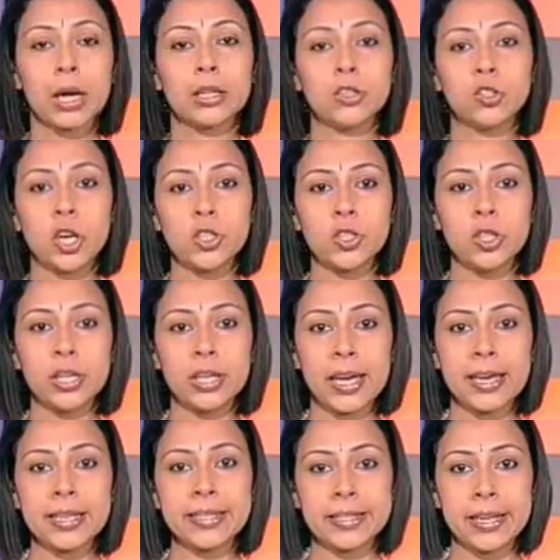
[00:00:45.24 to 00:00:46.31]
The judge in the
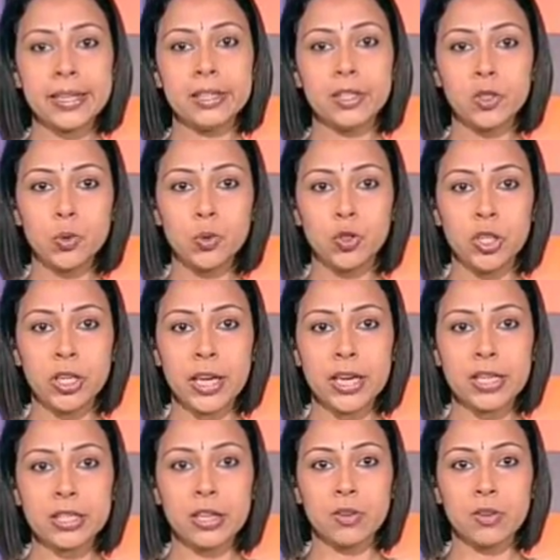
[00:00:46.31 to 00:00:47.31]
case said the 2G case